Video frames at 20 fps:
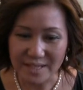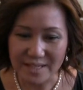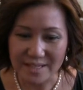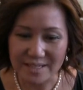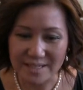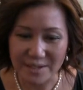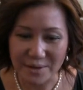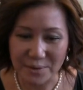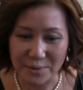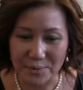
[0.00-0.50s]

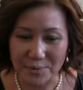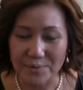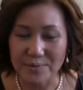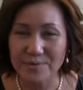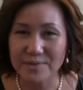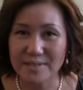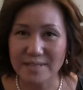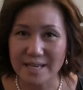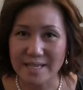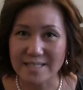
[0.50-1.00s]

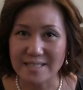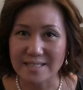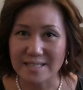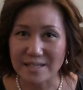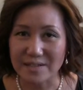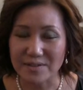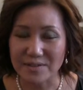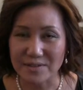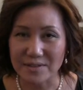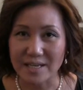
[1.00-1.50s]
So that's
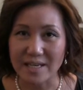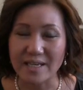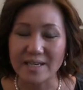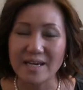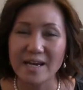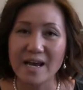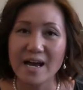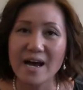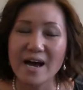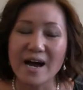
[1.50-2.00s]
another
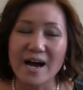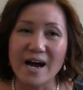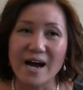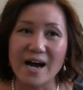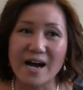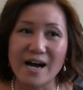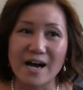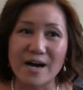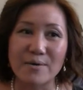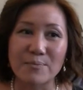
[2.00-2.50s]
thing.
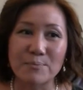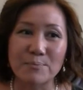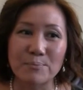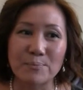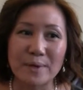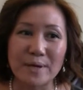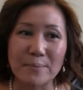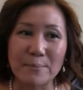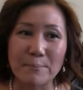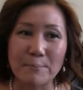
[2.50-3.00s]

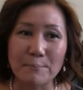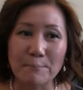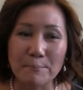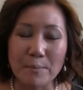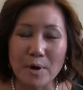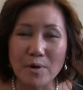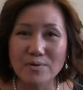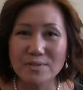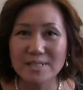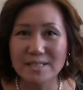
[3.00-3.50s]
But
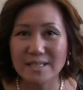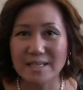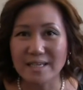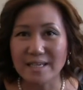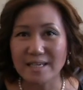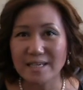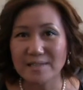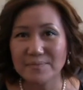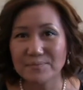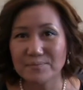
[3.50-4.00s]

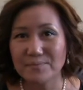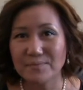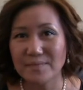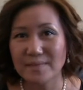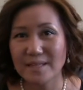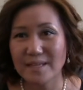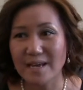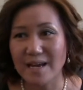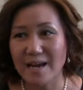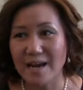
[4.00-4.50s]
mostly,
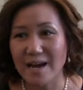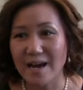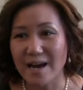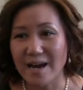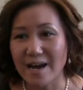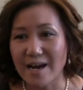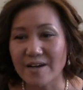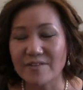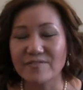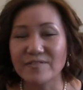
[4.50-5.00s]

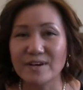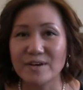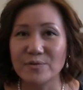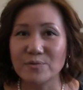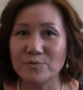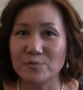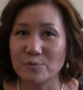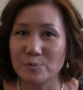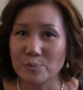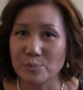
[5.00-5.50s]
I
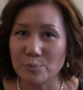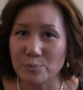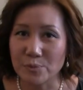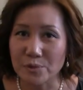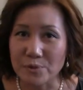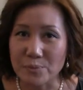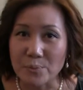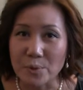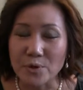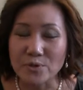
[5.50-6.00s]
found
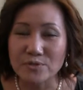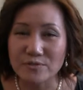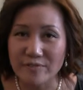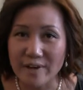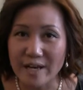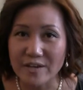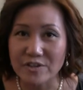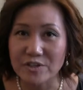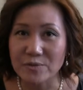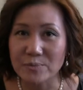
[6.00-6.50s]
the most
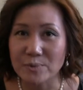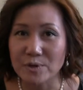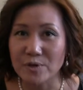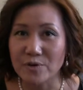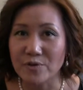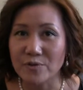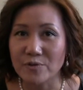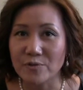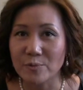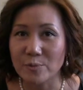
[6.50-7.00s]

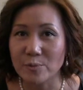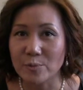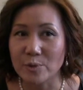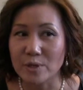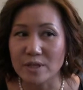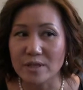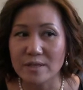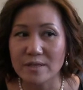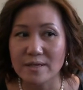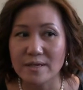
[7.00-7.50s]
valuable
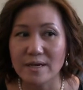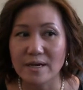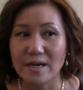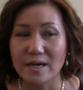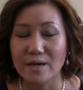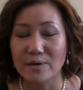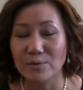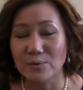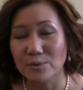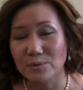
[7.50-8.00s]
with
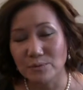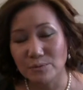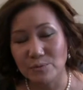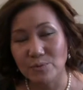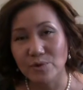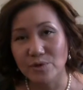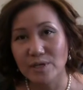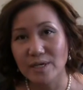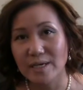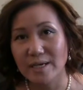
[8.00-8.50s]

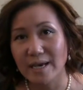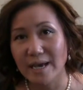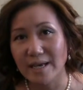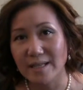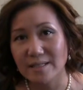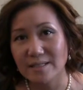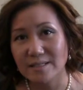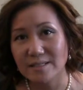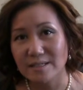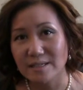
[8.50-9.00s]
working
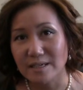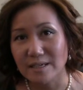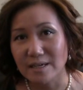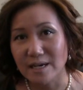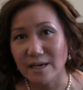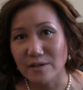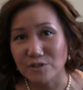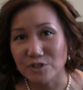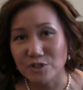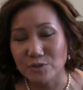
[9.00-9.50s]
at
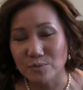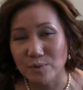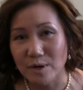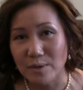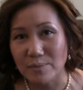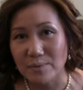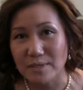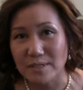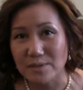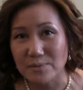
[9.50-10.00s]
Alture
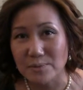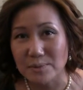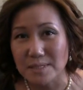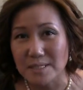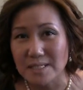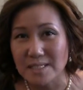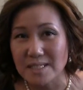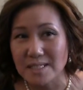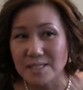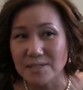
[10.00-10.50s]
Properties
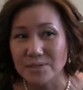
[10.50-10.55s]
was